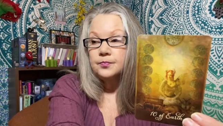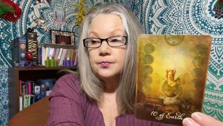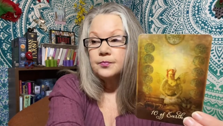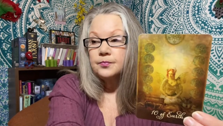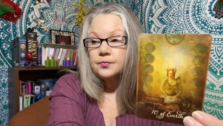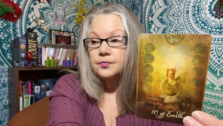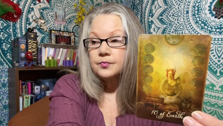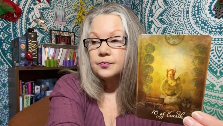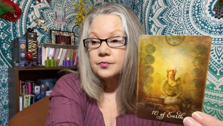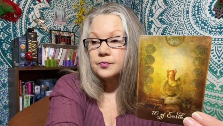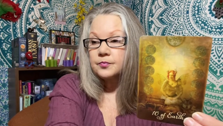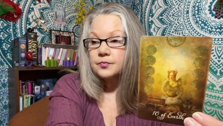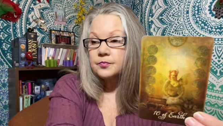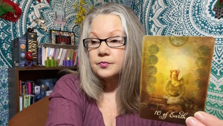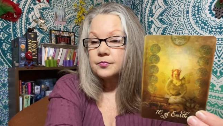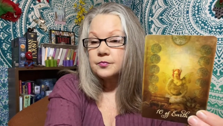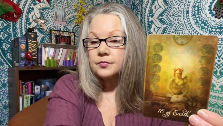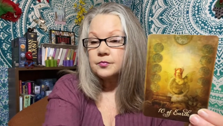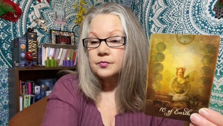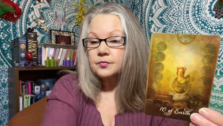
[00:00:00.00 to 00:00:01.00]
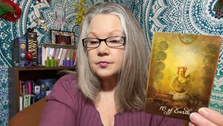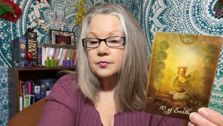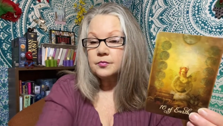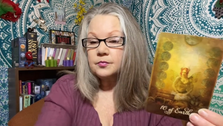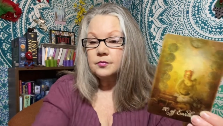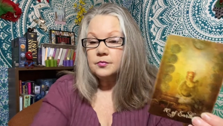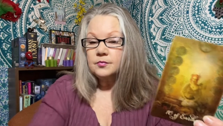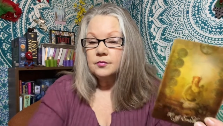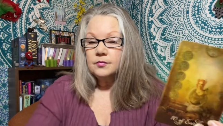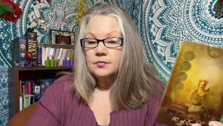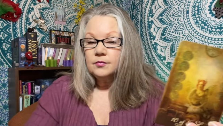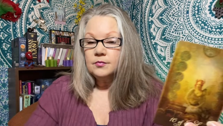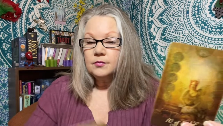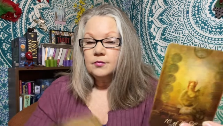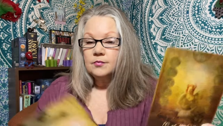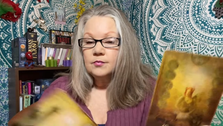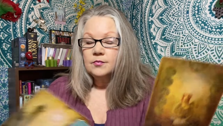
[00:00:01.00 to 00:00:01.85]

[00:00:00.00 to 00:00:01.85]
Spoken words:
(silence)